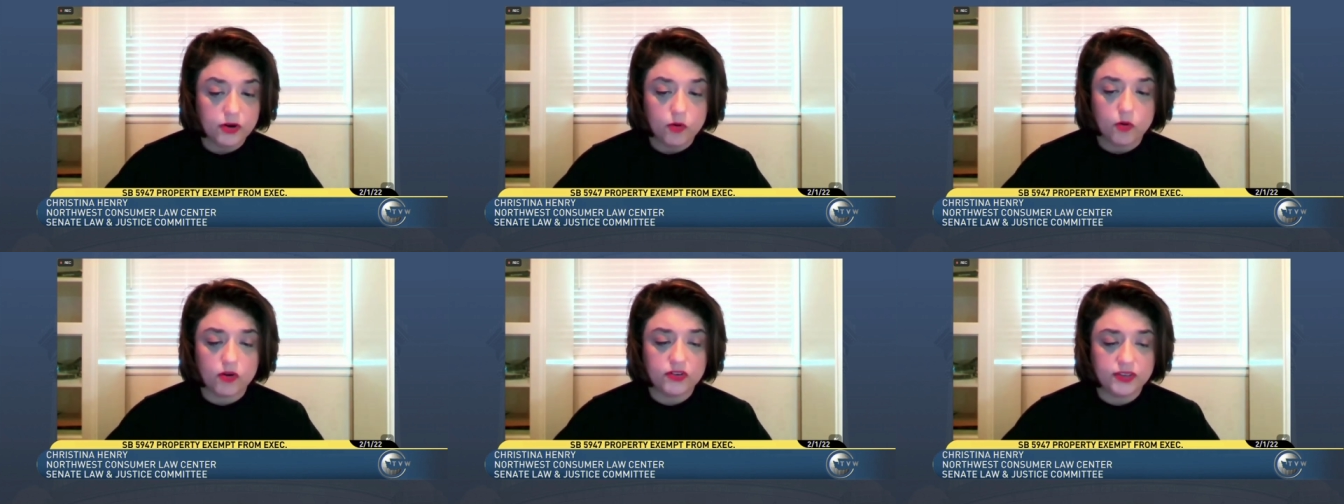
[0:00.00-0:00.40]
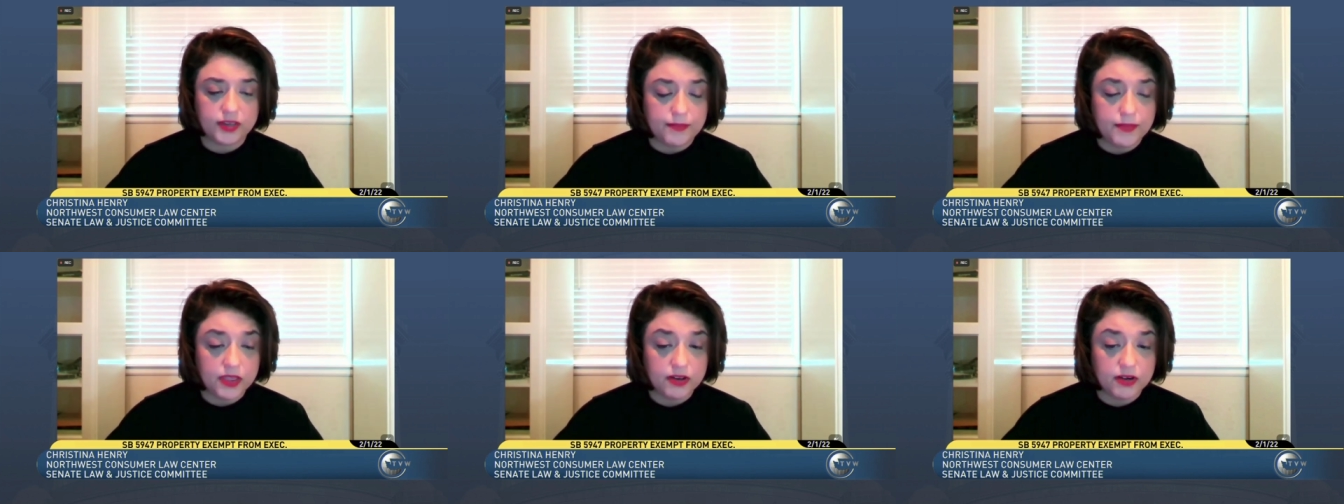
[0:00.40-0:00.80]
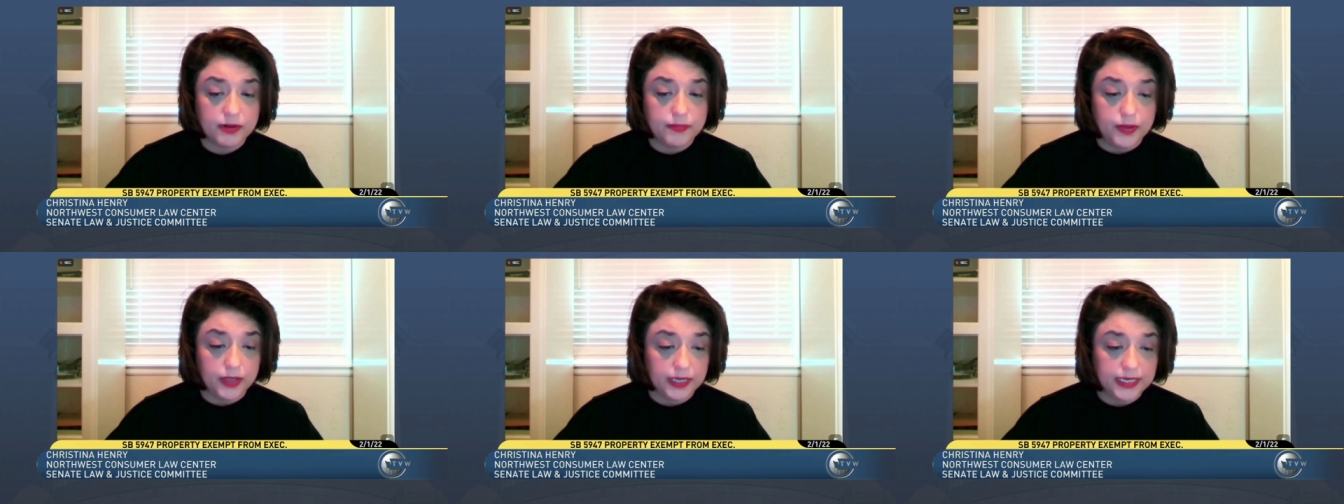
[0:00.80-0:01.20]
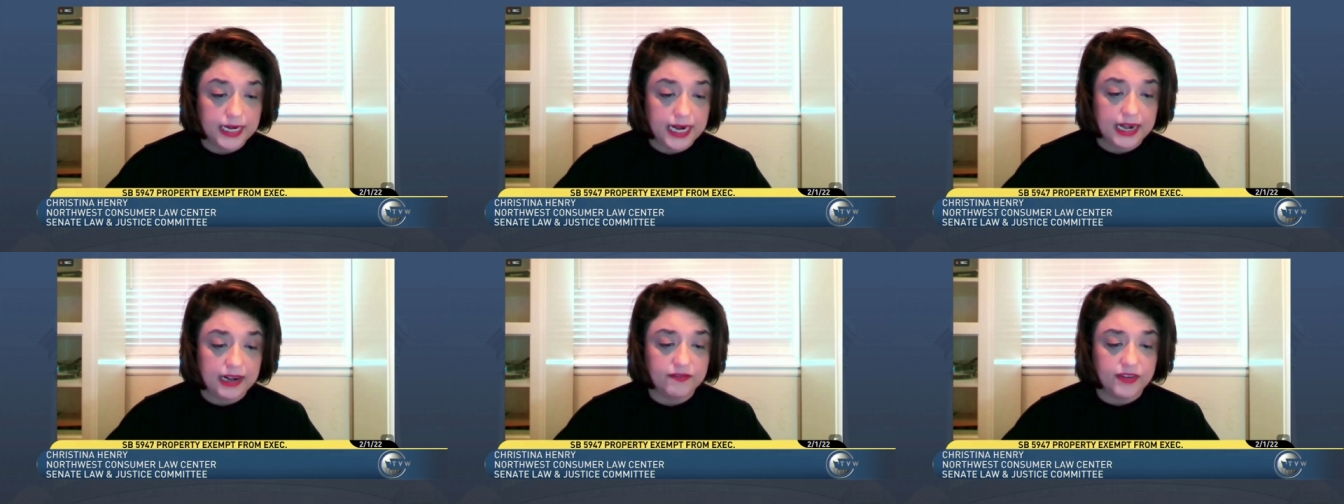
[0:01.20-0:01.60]
or some other
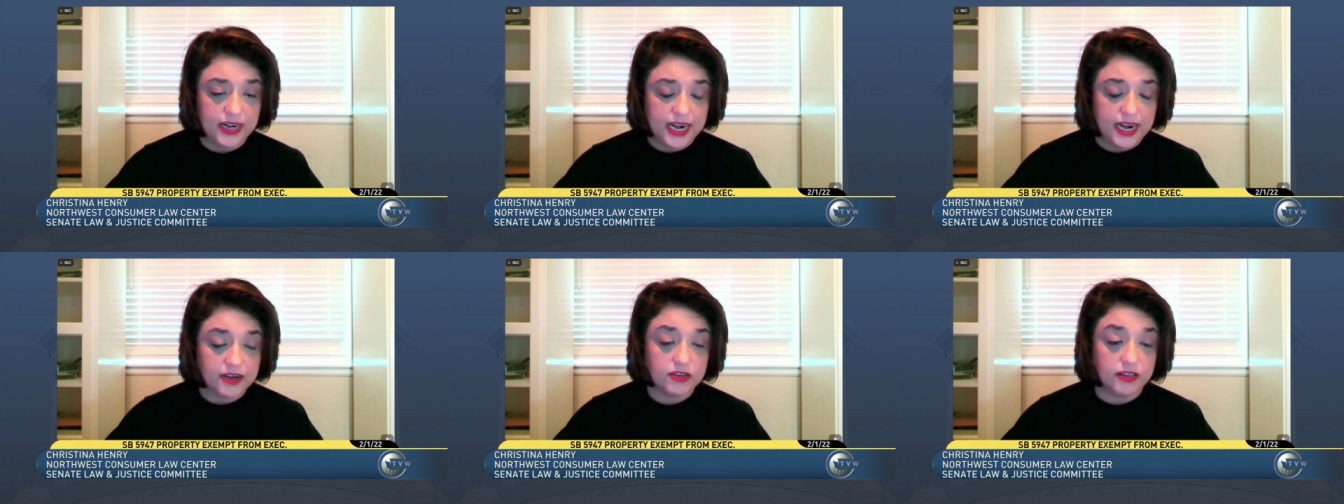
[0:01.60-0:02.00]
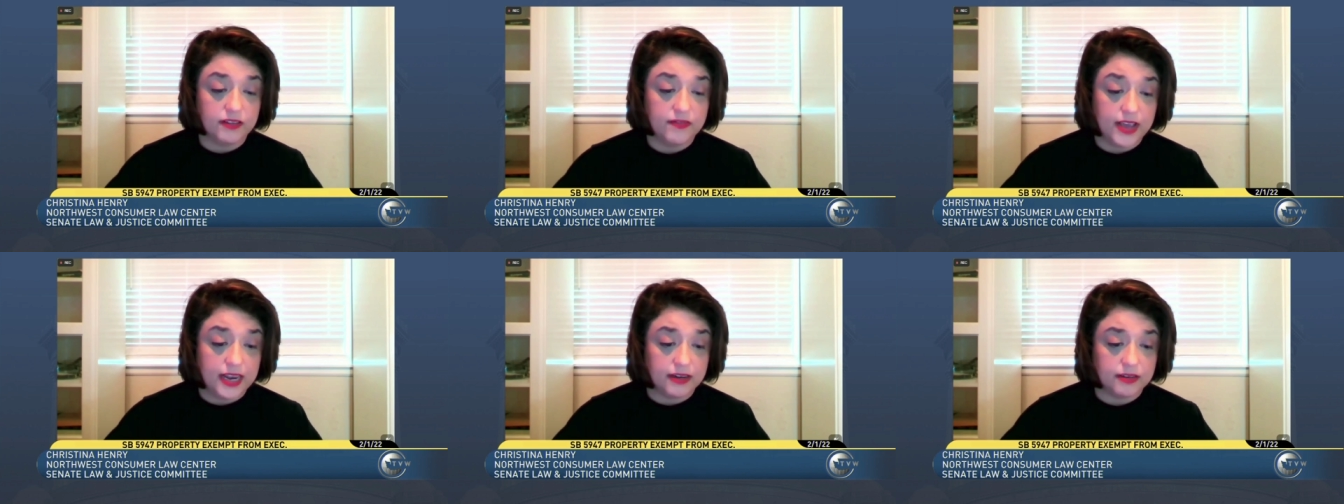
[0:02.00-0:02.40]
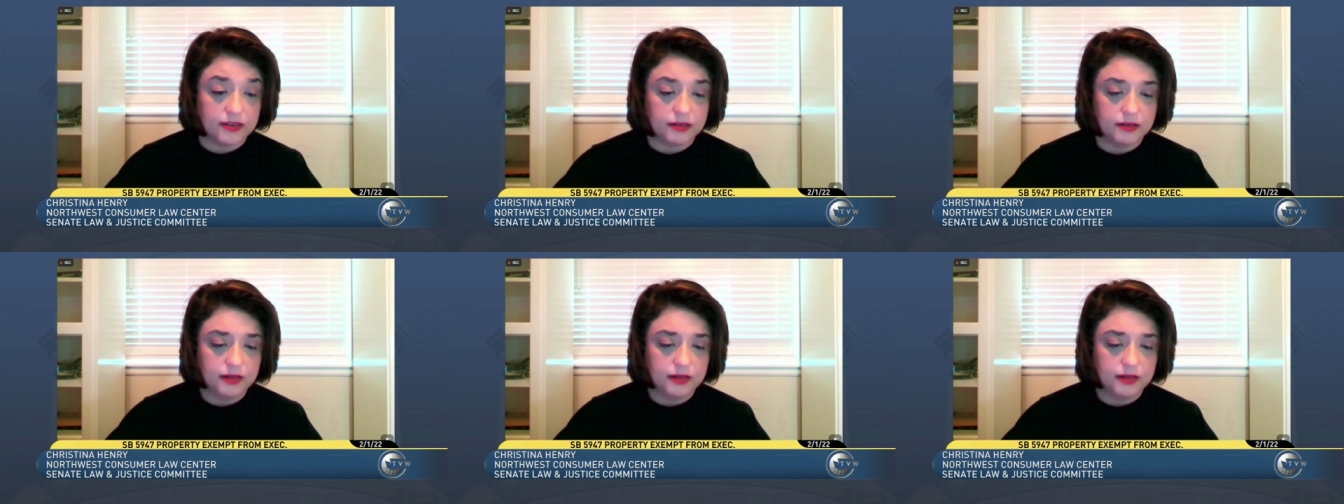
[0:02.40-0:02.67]
debilitating financial event.